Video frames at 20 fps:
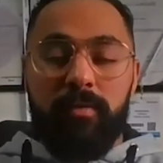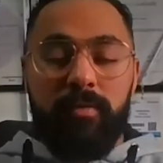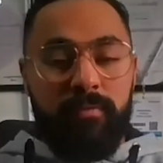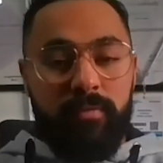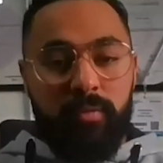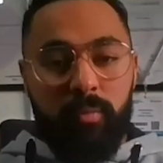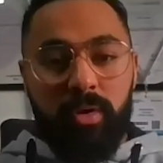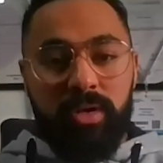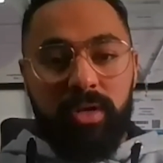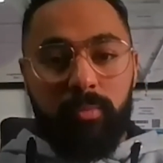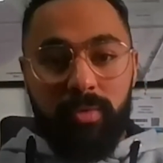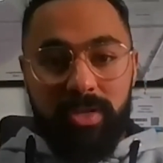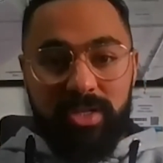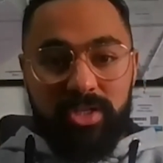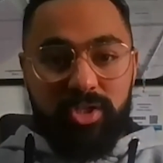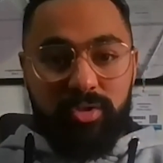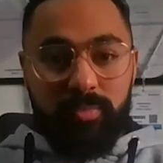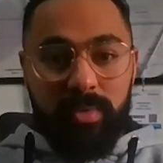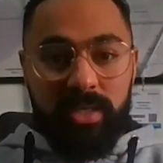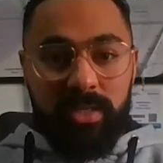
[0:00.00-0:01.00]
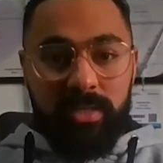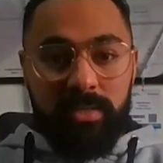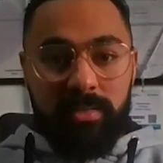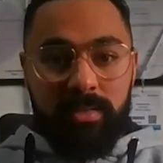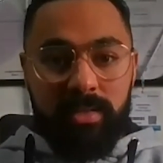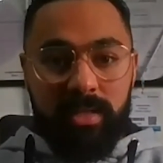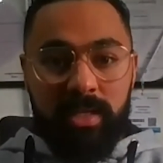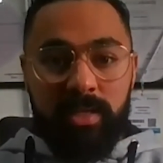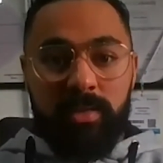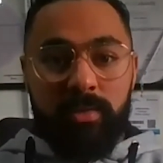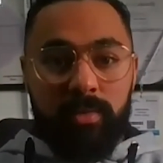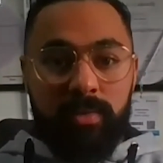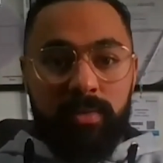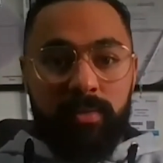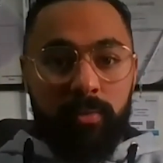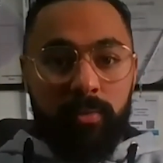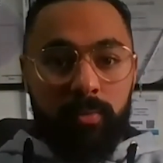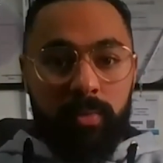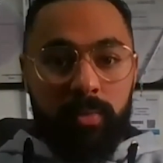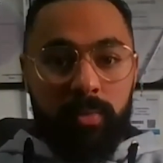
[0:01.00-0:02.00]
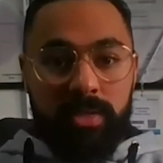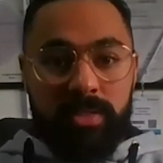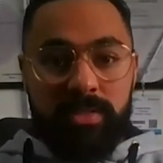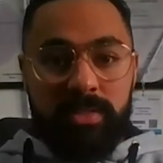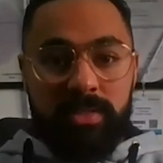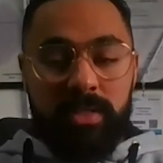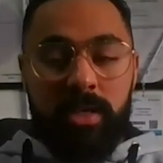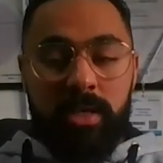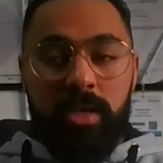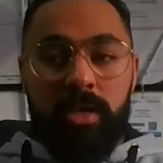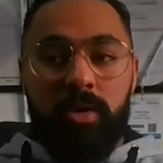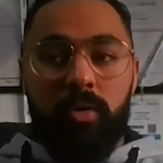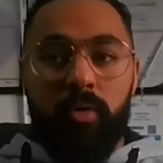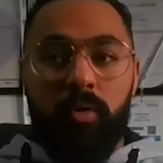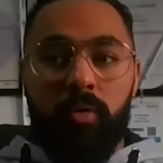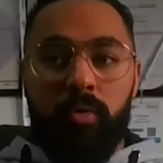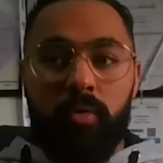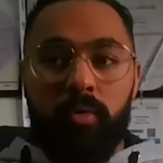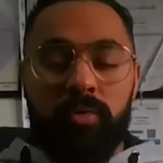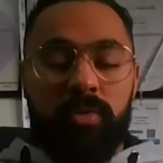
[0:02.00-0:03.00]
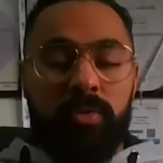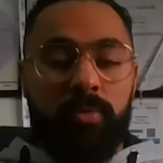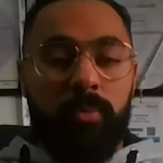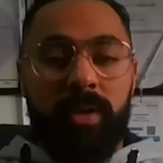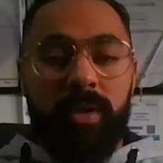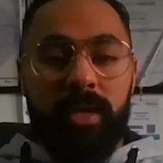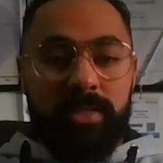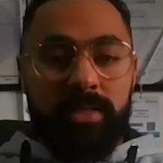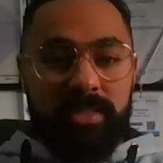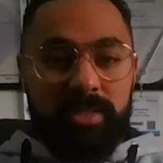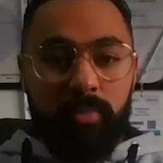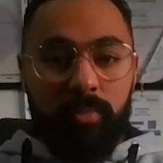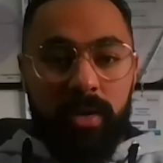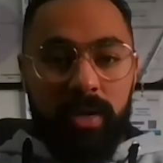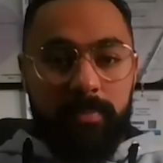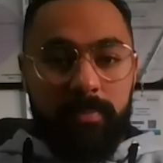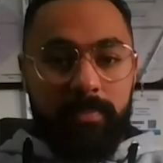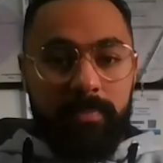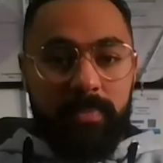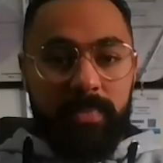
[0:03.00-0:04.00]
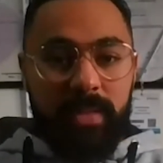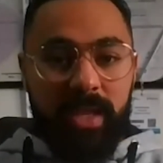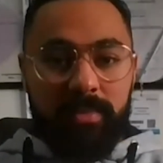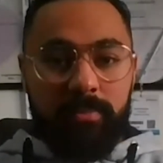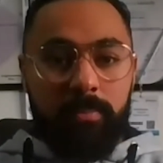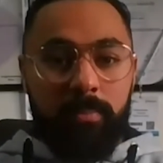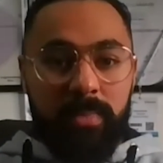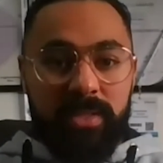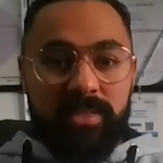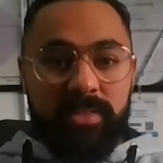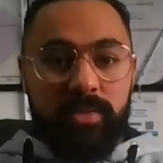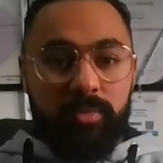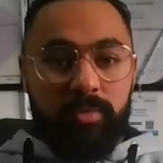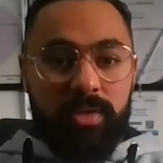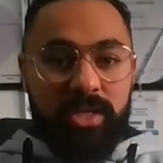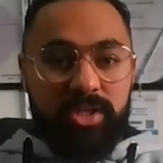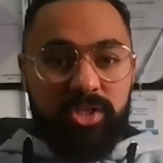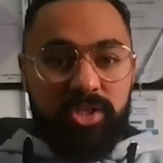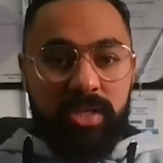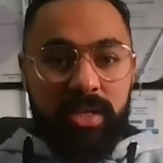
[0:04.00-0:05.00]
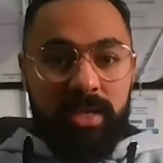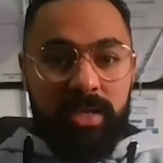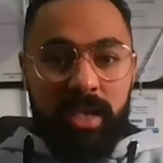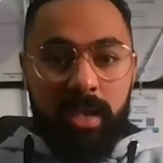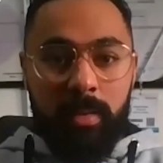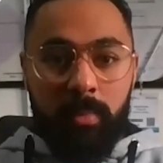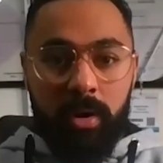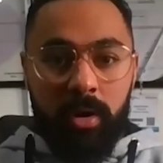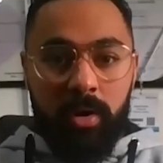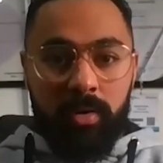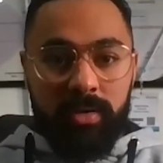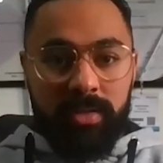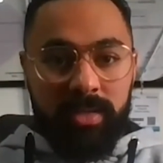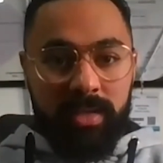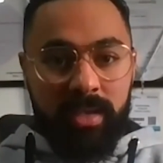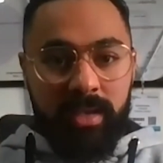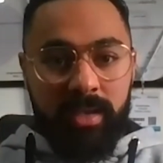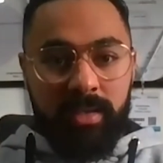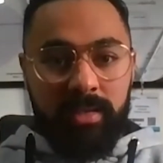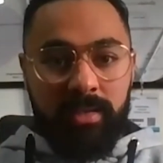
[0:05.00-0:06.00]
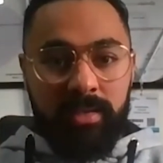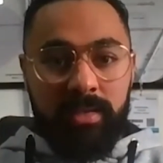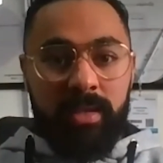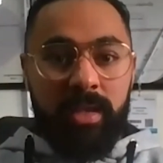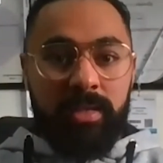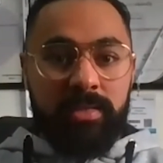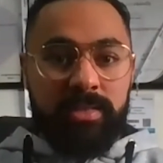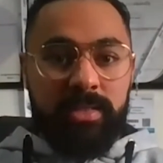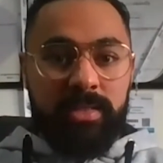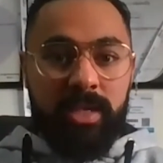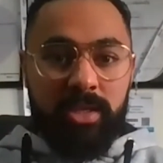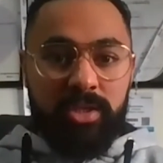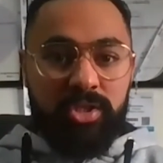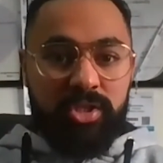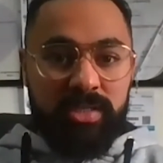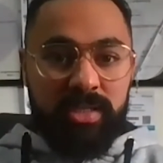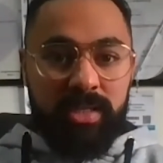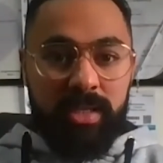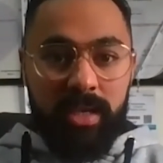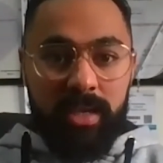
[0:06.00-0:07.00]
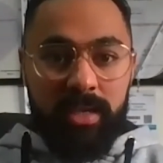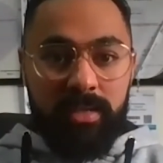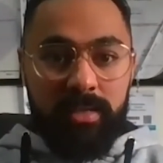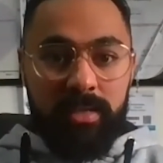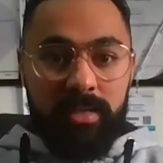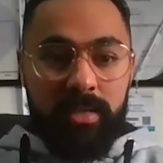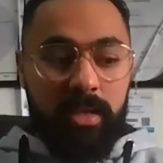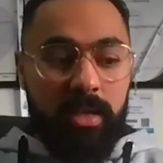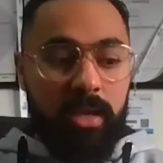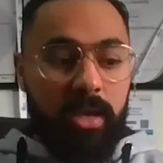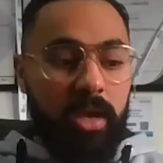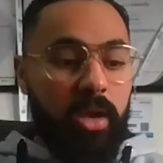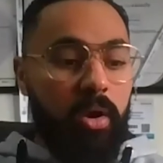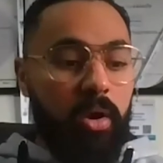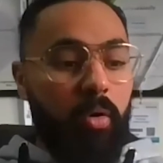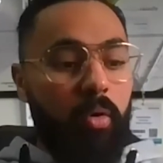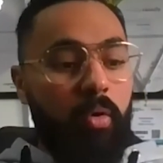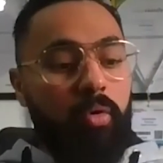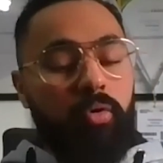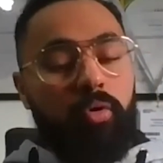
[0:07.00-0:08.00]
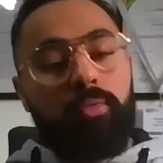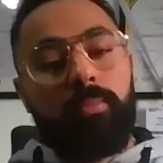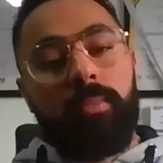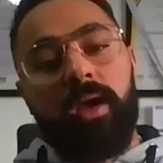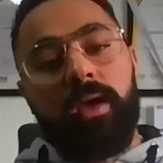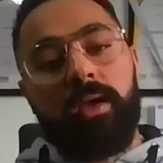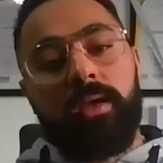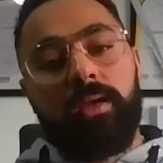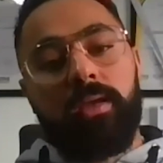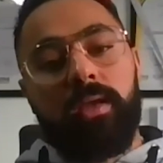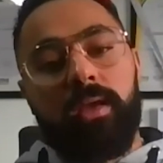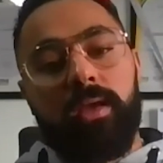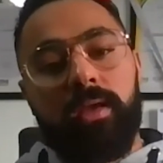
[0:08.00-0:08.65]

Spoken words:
If you want to reach me either through it or through my Instagram at Mr. Keshta, MrKeshta, or on my